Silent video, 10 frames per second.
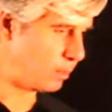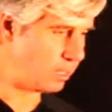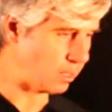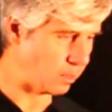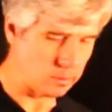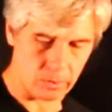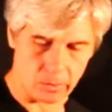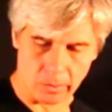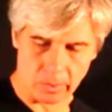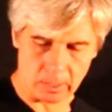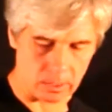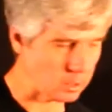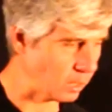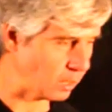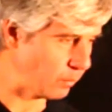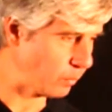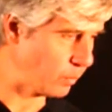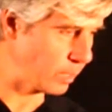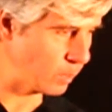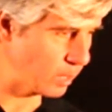here. So this,
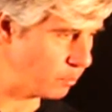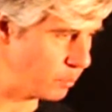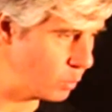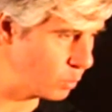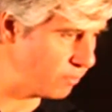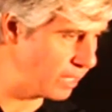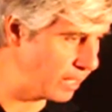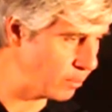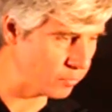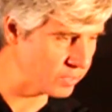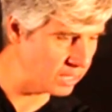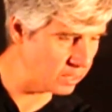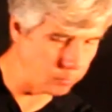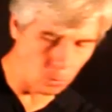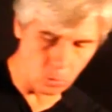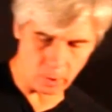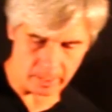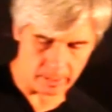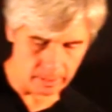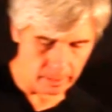when we compute the value of
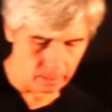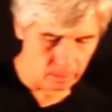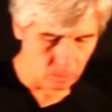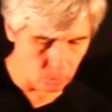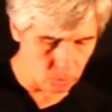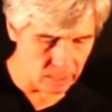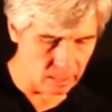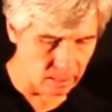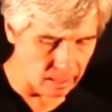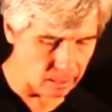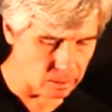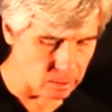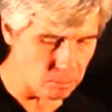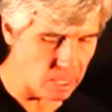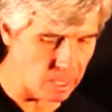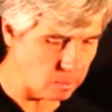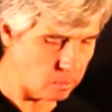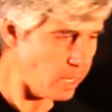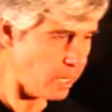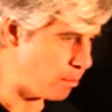Z4 using X3 and
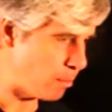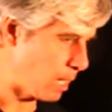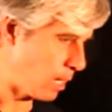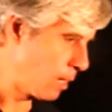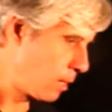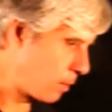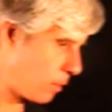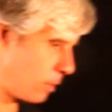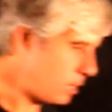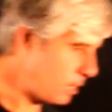Y3, this